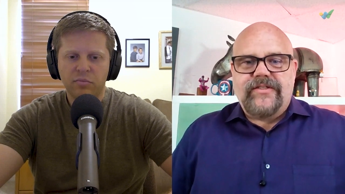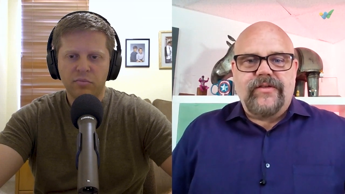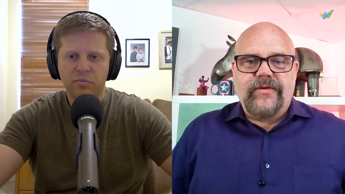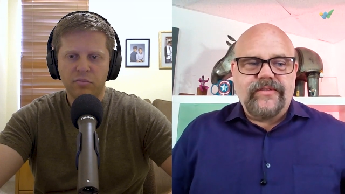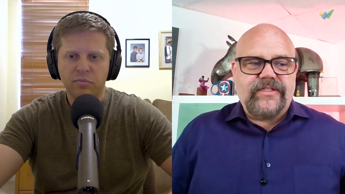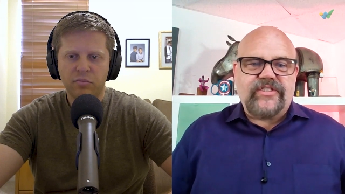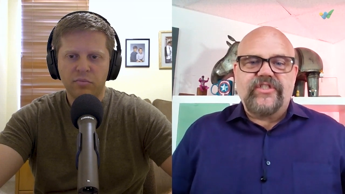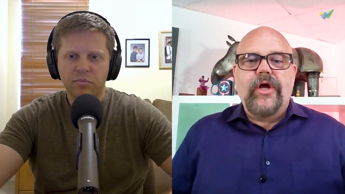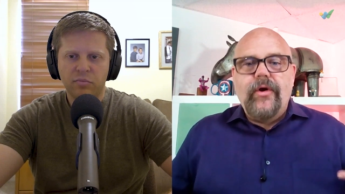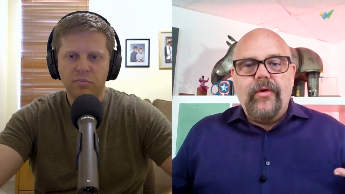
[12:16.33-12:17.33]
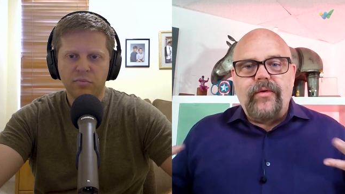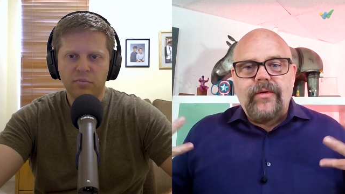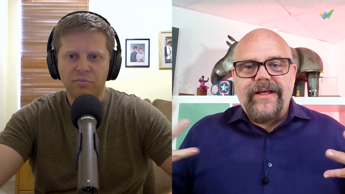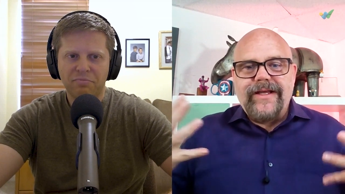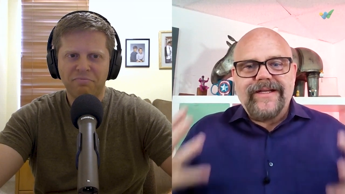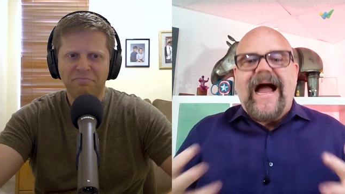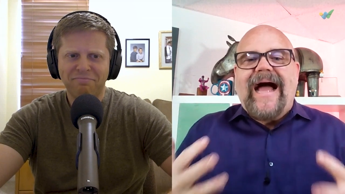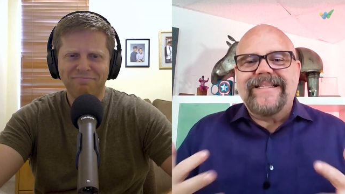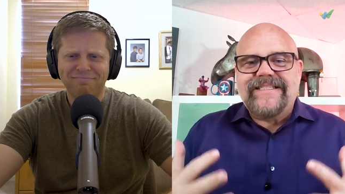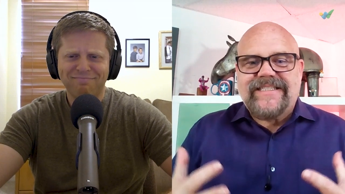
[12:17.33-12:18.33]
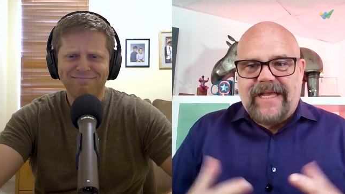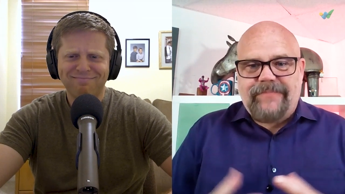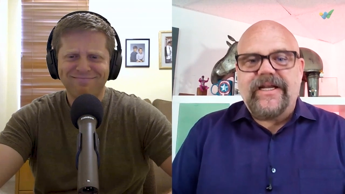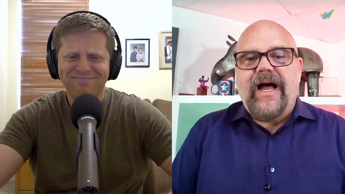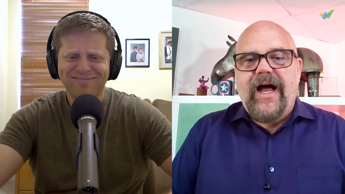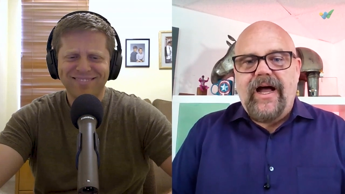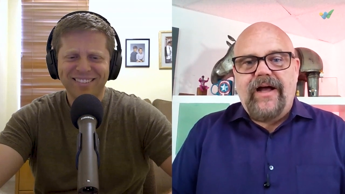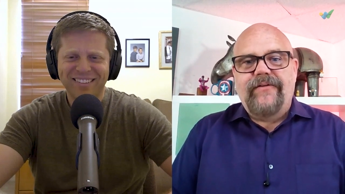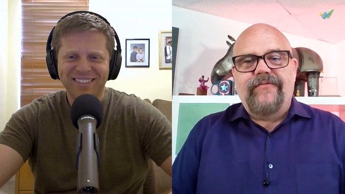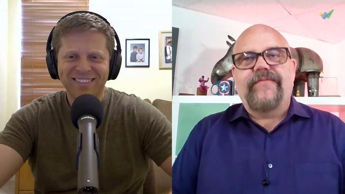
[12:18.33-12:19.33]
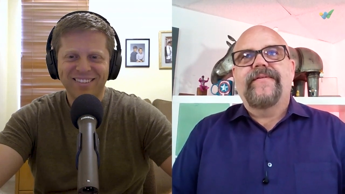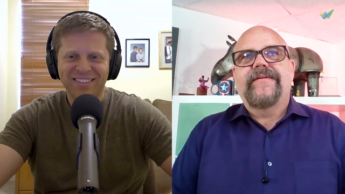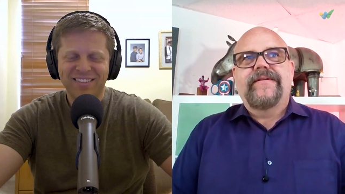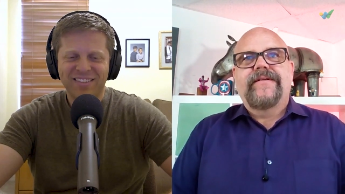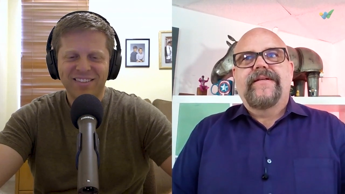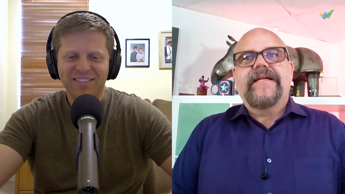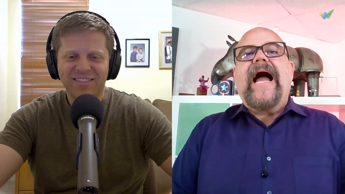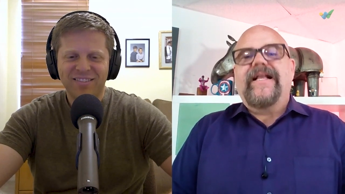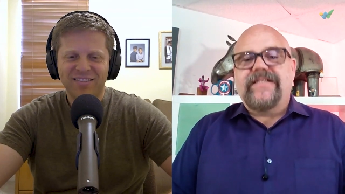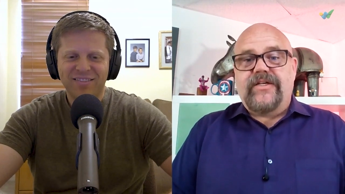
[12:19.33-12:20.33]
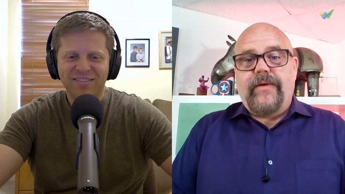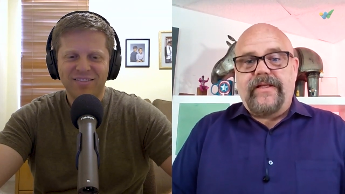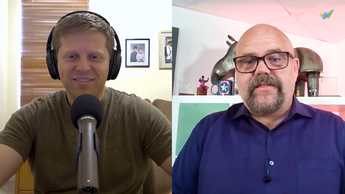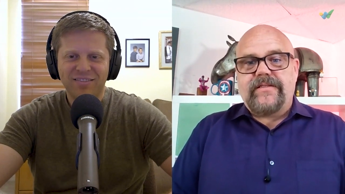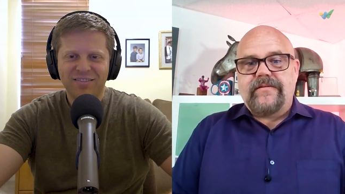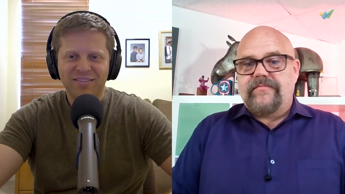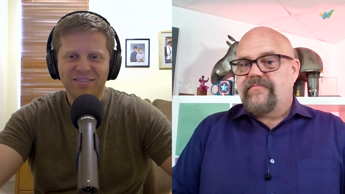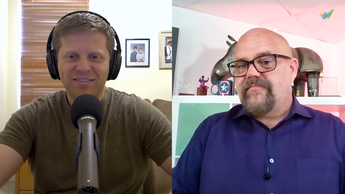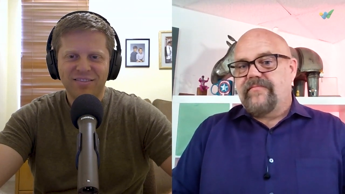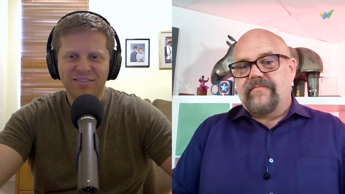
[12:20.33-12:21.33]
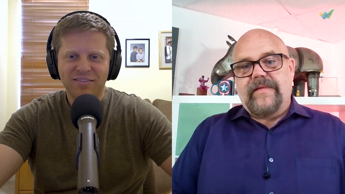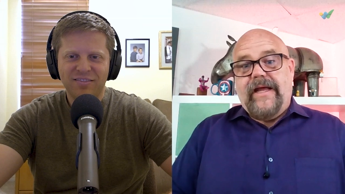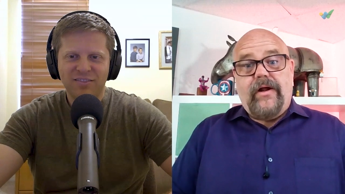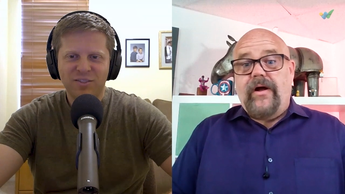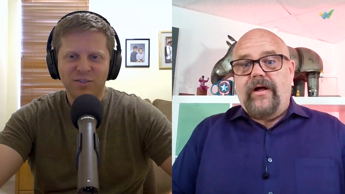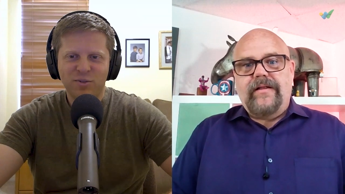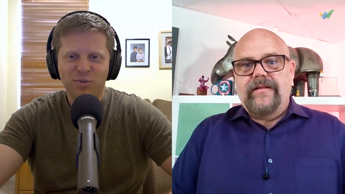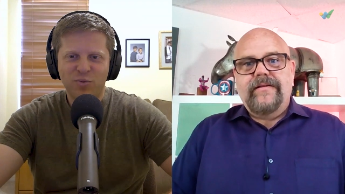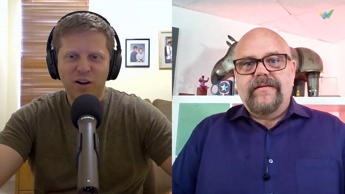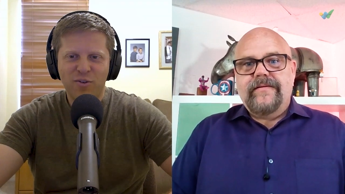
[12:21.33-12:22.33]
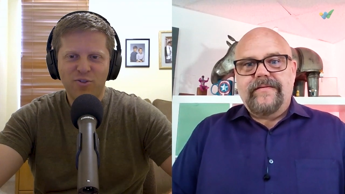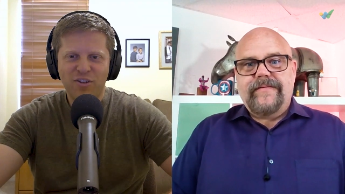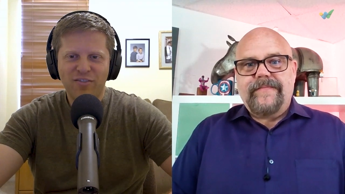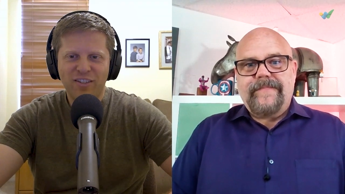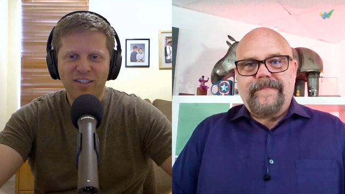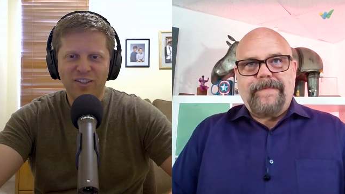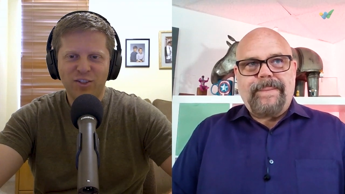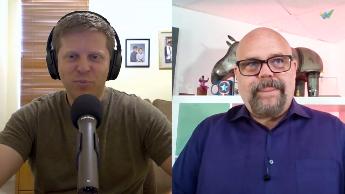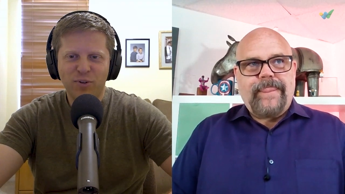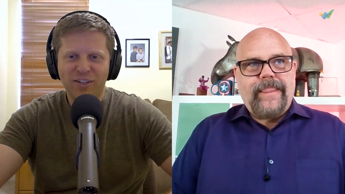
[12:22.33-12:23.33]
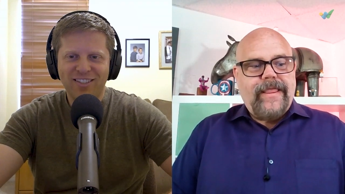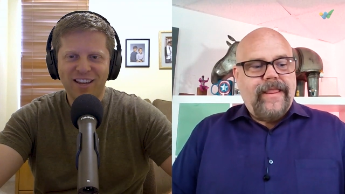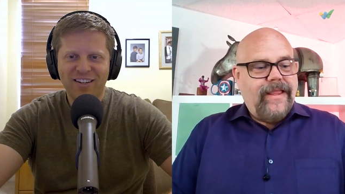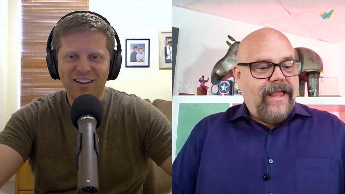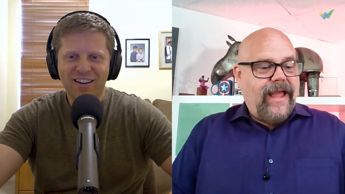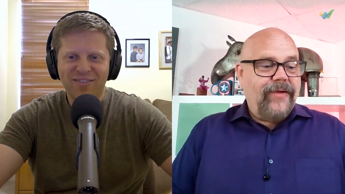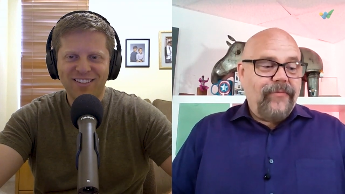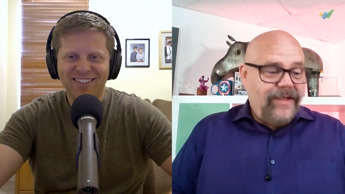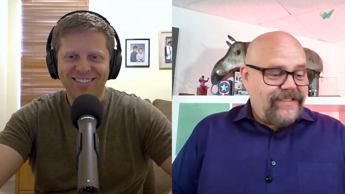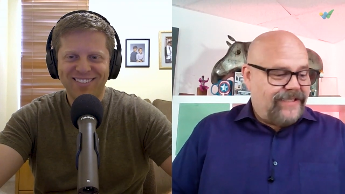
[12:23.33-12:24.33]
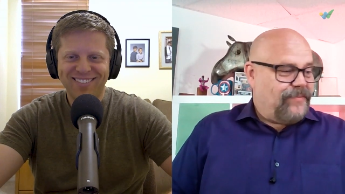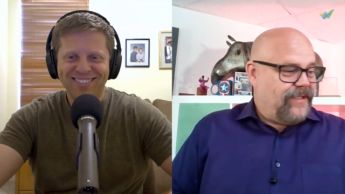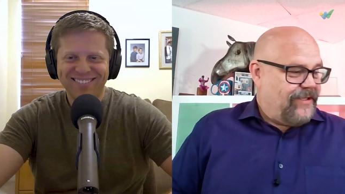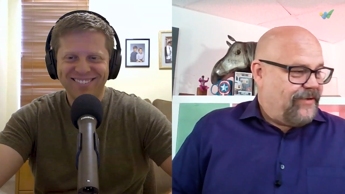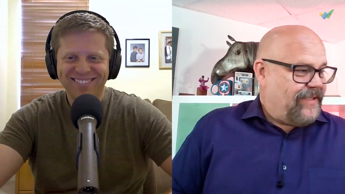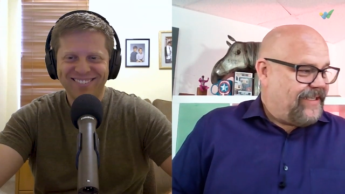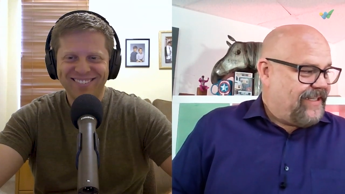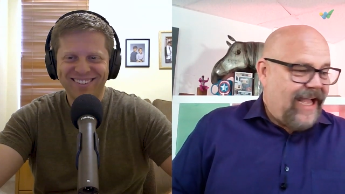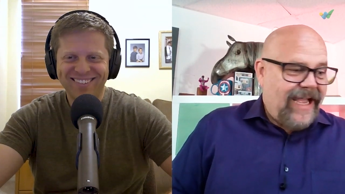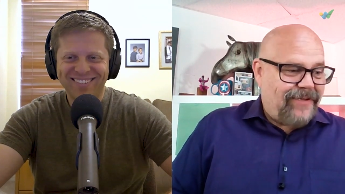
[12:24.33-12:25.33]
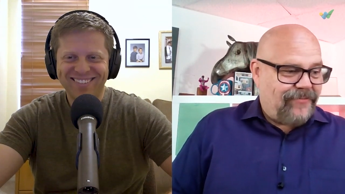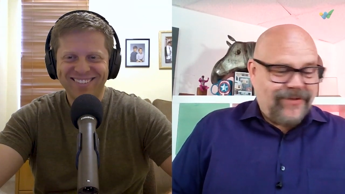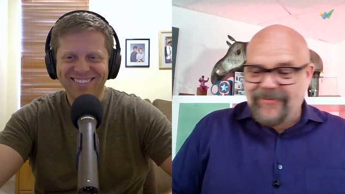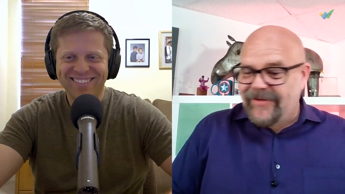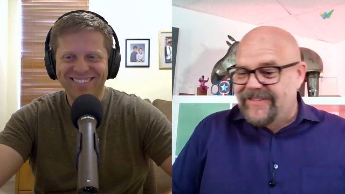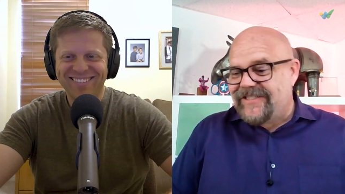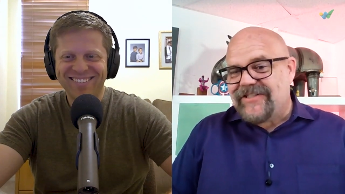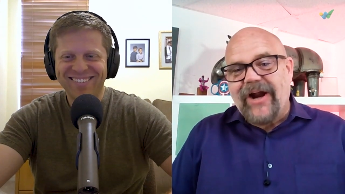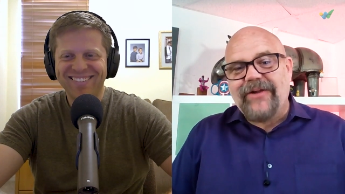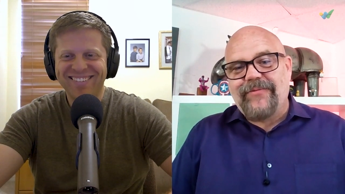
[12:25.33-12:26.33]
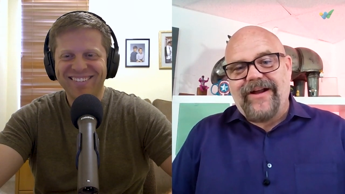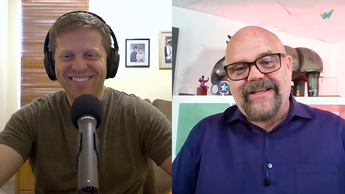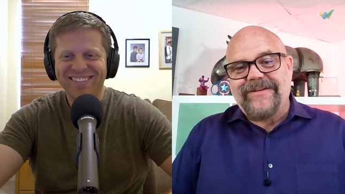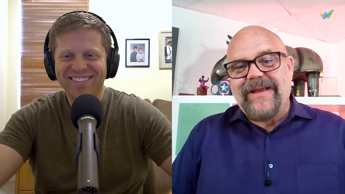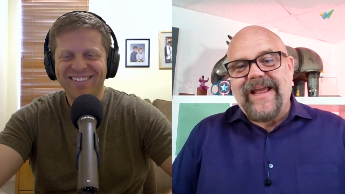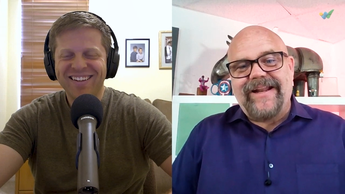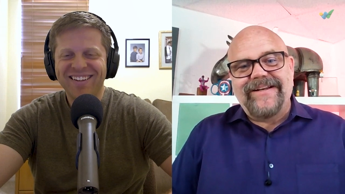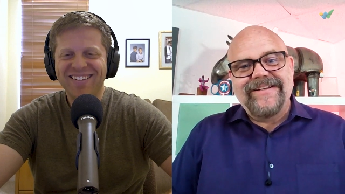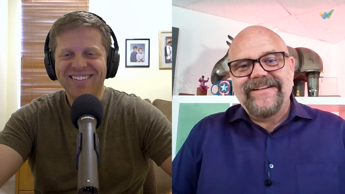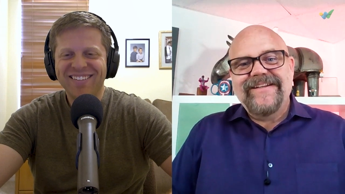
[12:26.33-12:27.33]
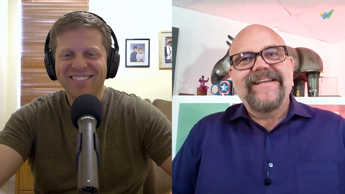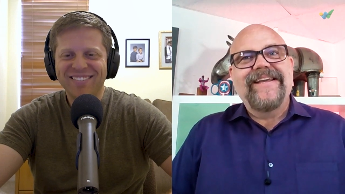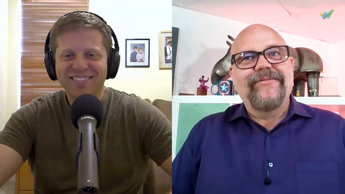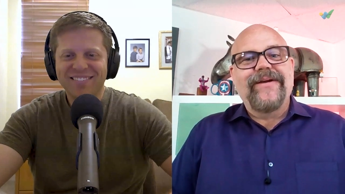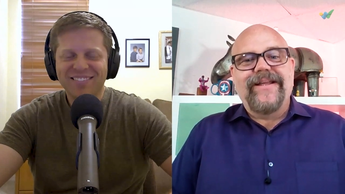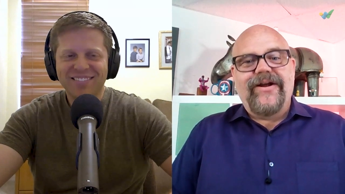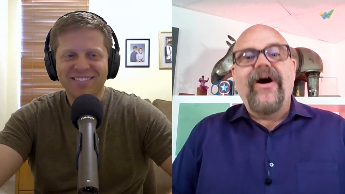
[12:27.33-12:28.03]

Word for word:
Speaker 1: So there was just no concept of consequence at all.
Speaker 2: Why were you giving a little boy steak knives? I wasn't,
Speaker 1: but you know, he can climb. Once he started walking, man, it went